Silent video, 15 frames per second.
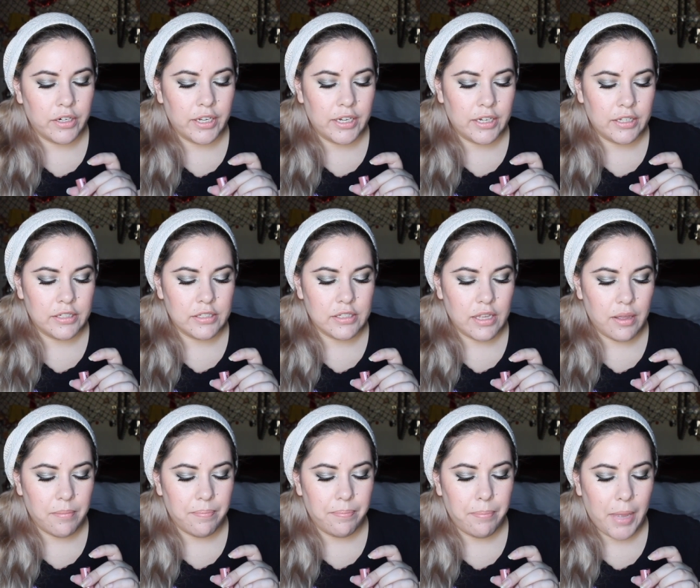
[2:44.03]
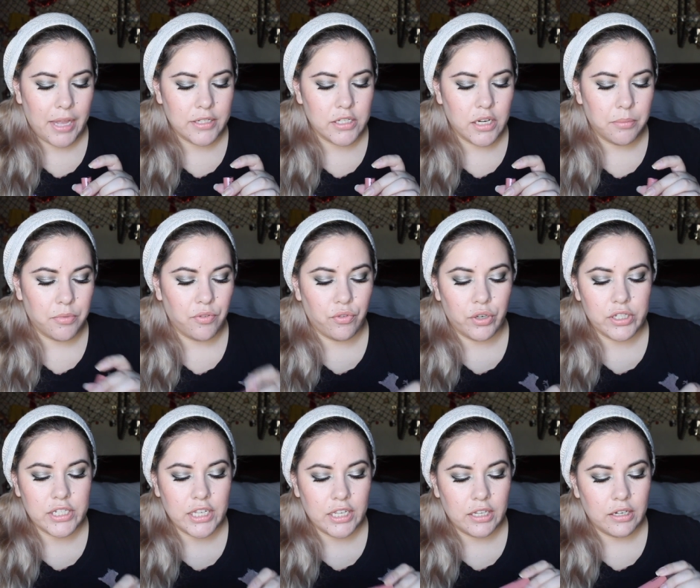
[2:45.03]
It is match number
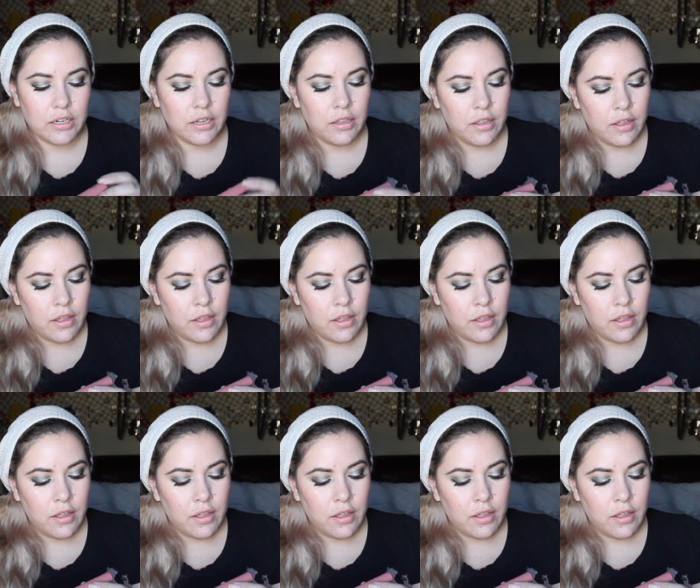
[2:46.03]
14.